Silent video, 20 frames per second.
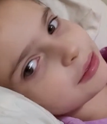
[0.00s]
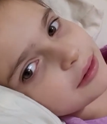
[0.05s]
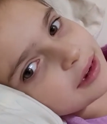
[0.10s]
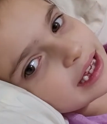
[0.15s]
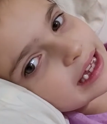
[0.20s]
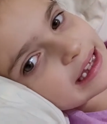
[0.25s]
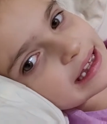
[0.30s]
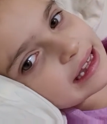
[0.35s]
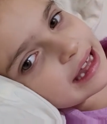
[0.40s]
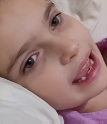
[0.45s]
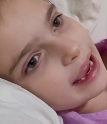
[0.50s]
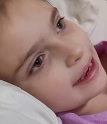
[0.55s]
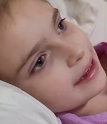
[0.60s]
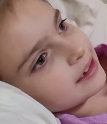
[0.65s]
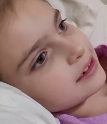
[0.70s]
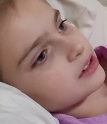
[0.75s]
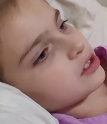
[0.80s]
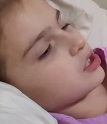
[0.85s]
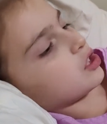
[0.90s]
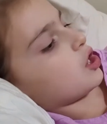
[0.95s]
3
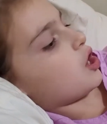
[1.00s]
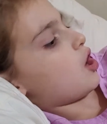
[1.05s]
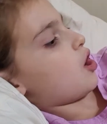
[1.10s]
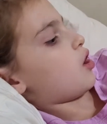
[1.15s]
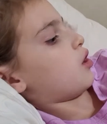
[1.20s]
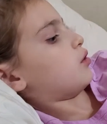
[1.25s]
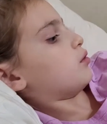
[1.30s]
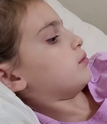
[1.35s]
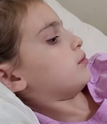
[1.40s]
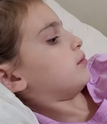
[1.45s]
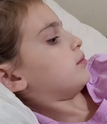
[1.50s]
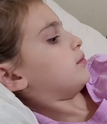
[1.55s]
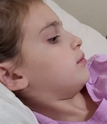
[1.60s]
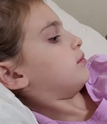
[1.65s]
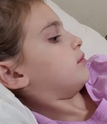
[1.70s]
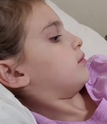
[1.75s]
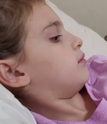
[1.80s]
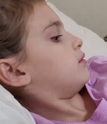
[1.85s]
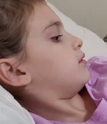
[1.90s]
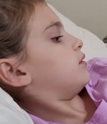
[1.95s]
days ago.
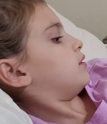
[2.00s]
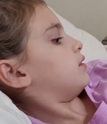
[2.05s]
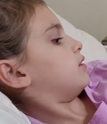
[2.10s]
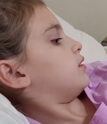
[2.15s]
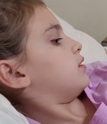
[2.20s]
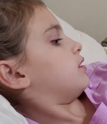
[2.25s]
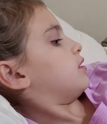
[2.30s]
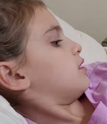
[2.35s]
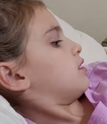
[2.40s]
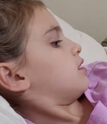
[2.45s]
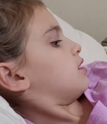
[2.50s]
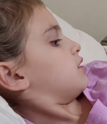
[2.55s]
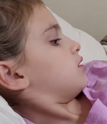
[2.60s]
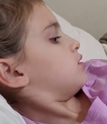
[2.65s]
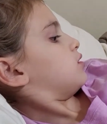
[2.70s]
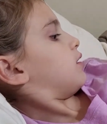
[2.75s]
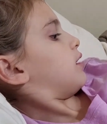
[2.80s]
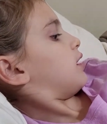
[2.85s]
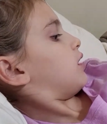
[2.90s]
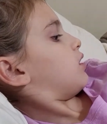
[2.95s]

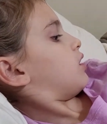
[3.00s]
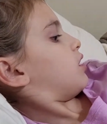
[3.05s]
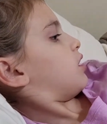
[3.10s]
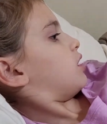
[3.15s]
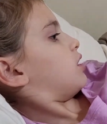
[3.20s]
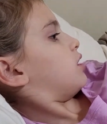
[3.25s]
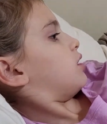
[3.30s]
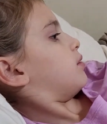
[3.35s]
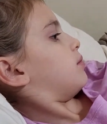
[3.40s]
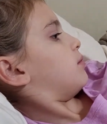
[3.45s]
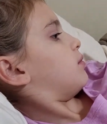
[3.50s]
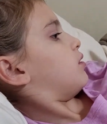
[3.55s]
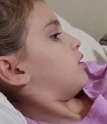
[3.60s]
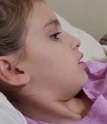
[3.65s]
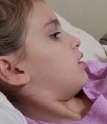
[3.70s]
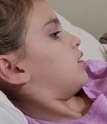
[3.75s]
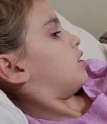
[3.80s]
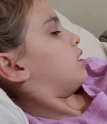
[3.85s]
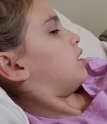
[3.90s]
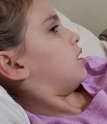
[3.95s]
So I got him
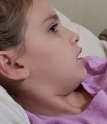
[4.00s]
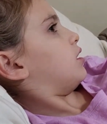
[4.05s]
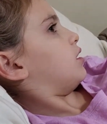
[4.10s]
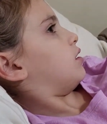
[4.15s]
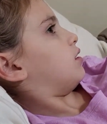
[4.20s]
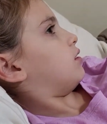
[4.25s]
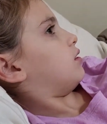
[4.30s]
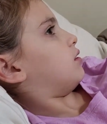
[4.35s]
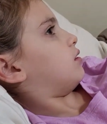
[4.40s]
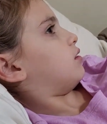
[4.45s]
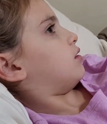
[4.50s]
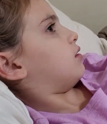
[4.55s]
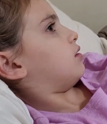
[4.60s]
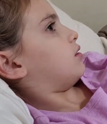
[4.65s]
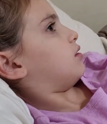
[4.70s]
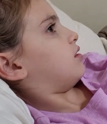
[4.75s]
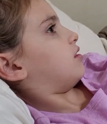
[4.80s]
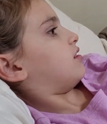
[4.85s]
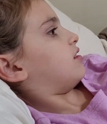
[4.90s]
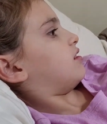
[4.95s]
on,
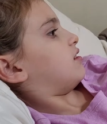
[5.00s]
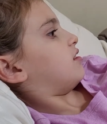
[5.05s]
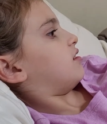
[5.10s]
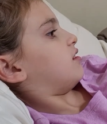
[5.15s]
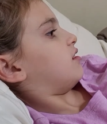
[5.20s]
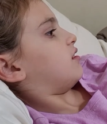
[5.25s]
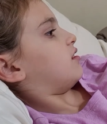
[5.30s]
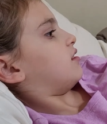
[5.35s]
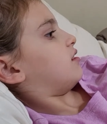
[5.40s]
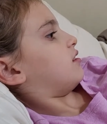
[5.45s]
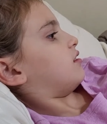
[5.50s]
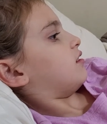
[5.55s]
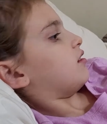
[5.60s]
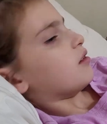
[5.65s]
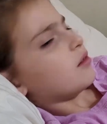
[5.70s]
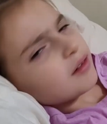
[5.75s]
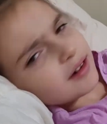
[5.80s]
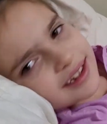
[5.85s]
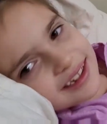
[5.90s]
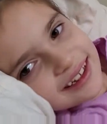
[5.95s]

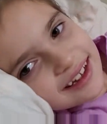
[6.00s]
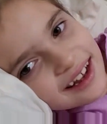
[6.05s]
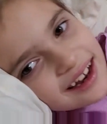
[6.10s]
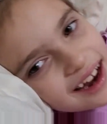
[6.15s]
what day